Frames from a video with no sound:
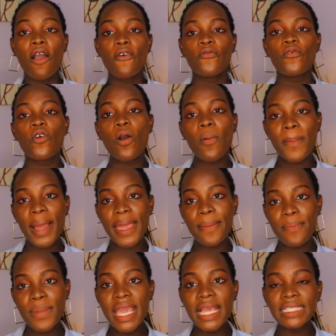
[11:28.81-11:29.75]
For my
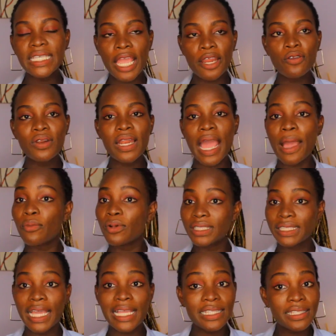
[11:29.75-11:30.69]
maize, I know that I
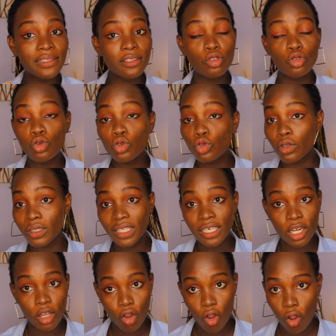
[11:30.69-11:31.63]
must get 2 to
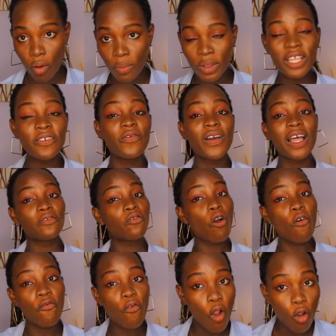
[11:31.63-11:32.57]
3 cob, in fact,
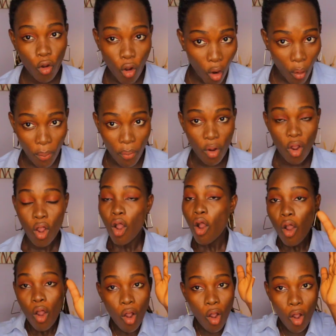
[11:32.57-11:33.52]
or 4 cob
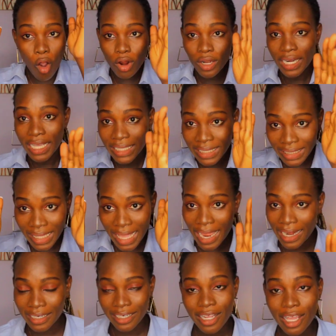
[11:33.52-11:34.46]
on a
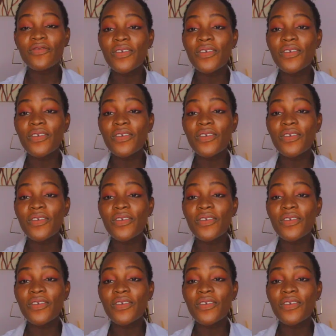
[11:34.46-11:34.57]
stand.